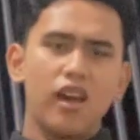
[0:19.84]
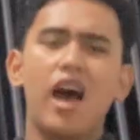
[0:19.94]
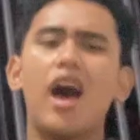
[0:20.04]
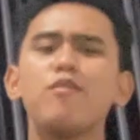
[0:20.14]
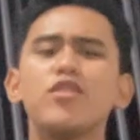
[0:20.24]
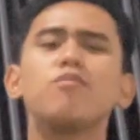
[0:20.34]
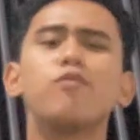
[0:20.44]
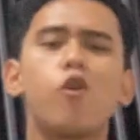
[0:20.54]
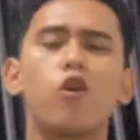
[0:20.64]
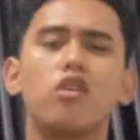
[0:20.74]
I'm in the
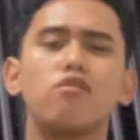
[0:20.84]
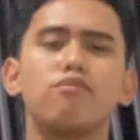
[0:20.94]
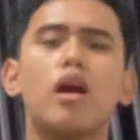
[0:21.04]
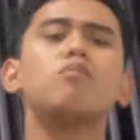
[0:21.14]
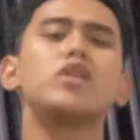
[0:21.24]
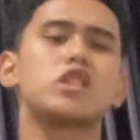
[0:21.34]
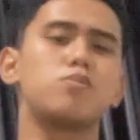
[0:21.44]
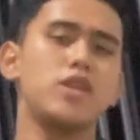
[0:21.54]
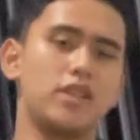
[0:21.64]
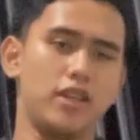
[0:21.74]
more public
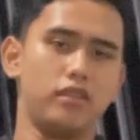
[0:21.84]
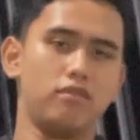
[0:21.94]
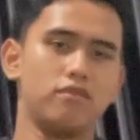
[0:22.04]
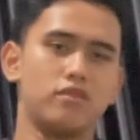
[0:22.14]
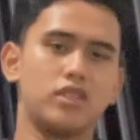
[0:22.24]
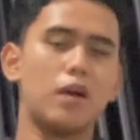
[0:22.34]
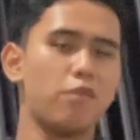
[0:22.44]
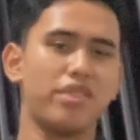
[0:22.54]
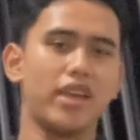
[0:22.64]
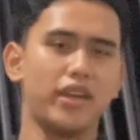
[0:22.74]
speaking type
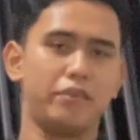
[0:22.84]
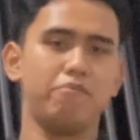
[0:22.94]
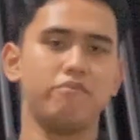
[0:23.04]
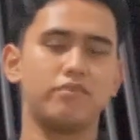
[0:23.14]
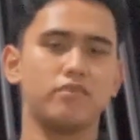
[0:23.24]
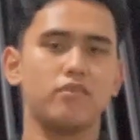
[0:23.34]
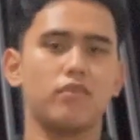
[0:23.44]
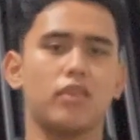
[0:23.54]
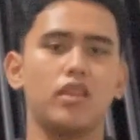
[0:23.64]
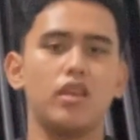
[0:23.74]
of thing.
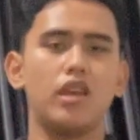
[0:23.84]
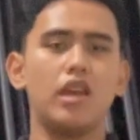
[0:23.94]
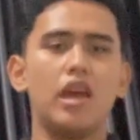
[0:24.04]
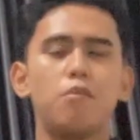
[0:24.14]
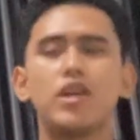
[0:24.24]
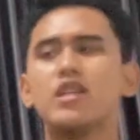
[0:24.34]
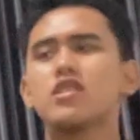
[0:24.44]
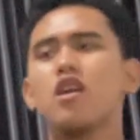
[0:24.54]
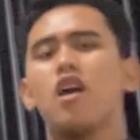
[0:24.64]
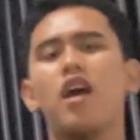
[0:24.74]

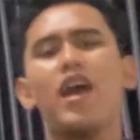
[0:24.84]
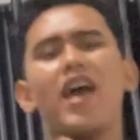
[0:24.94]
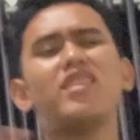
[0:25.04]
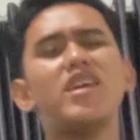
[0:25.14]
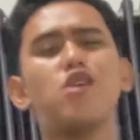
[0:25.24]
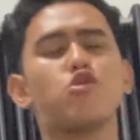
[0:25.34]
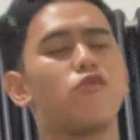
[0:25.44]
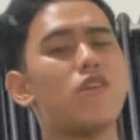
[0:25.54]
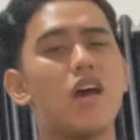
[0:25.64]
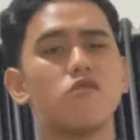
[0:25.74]
Because at the age of
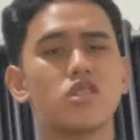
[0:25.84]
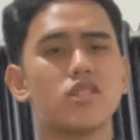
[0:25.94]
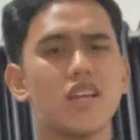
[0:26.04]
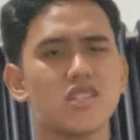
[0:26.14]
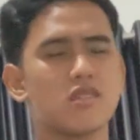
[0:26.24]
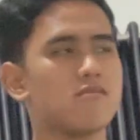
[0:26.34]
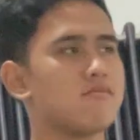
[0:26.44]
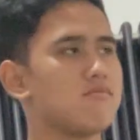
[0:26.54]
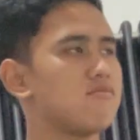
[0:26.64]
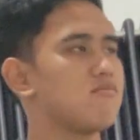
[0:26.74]
5 or 6,
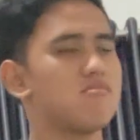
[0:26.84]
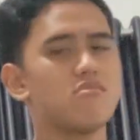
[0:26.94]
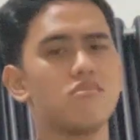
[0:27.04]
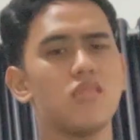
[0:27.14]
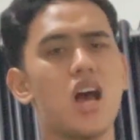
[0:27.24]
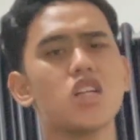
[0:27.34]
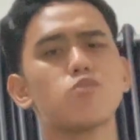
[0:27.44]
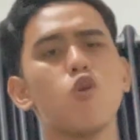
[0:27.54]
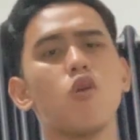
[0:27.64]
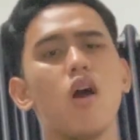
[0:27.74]
I
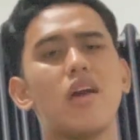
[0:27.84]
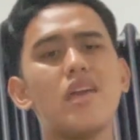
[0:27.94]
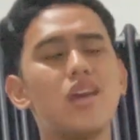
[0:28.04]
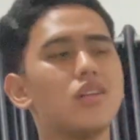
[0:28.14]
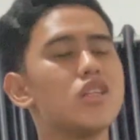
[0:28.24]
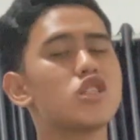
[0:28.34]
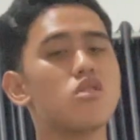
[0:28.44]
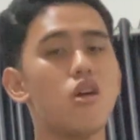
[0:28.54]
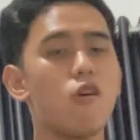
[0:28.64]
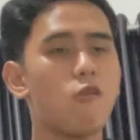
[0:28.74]
spoke
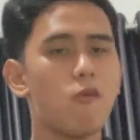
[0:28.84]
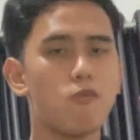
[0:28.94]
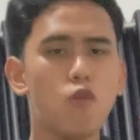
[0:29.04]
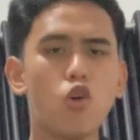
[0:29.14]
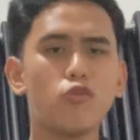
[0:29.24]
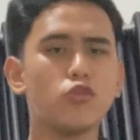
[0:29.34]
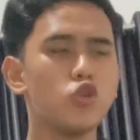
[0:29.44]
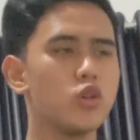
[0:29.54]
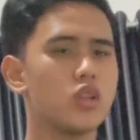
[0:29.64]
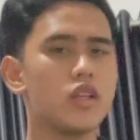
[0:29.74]
English more
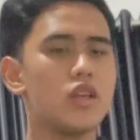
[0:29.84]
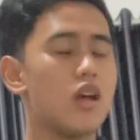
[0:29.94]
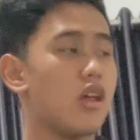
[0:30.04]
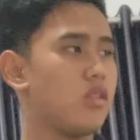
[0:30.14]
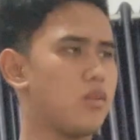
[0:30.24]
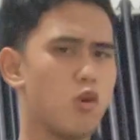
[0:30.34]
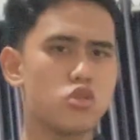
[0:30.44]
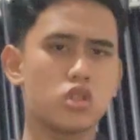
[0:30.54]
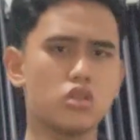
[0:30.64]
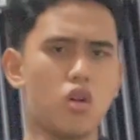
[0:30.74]
fluently than
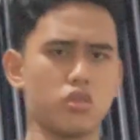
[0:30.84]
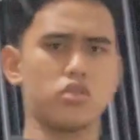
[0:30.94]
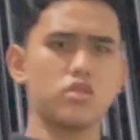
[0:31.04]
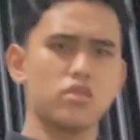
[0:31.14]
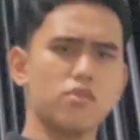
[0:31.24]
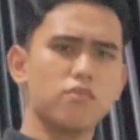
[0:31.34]
most adults.